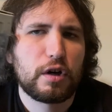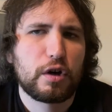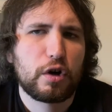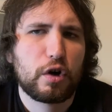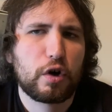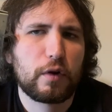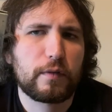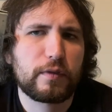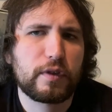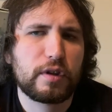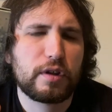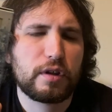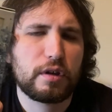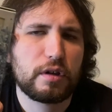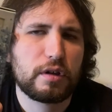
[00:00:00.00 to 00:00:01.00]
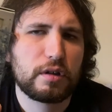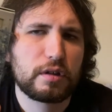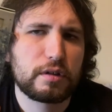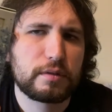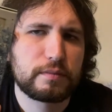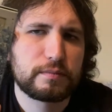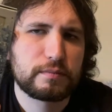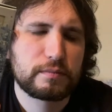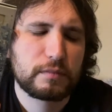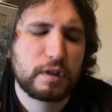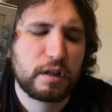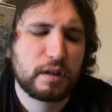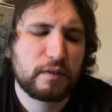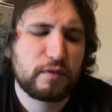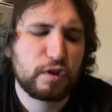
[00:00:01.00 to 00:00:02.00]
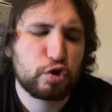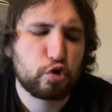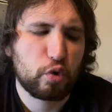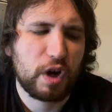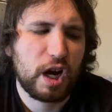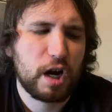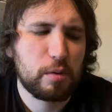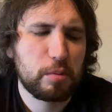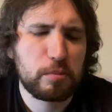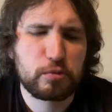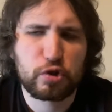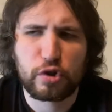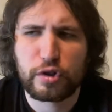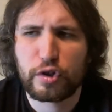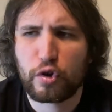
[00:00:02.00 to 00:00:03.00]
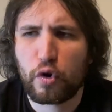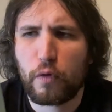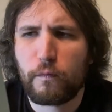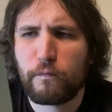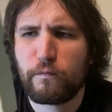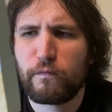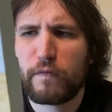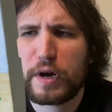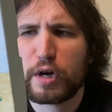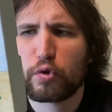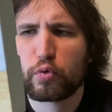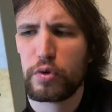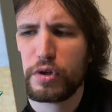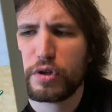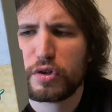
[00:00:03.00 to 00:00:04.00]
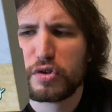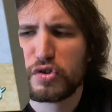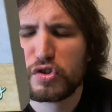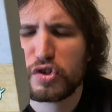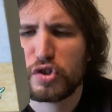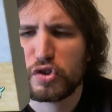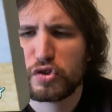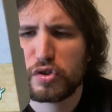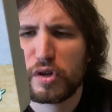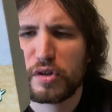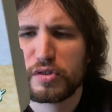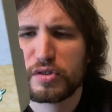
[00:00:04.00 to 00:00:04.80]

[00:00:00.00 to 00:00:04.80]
All of the individual albums on here are fairly consistent in